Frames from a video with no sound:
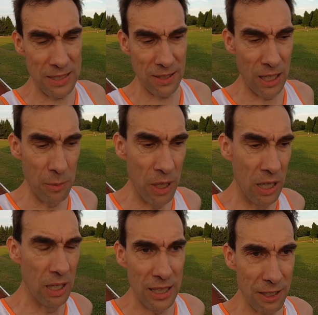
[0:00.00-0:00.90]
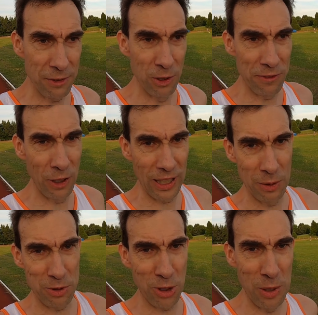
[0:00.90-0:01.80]
time, and that sort of felt
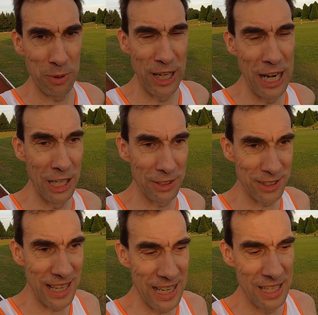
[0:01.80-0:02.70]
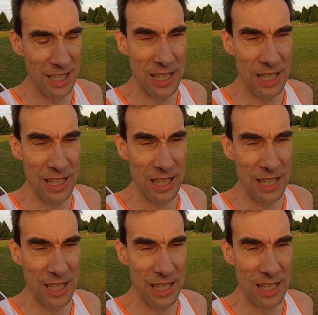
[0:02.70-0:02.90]
like I was trying pretty hard there.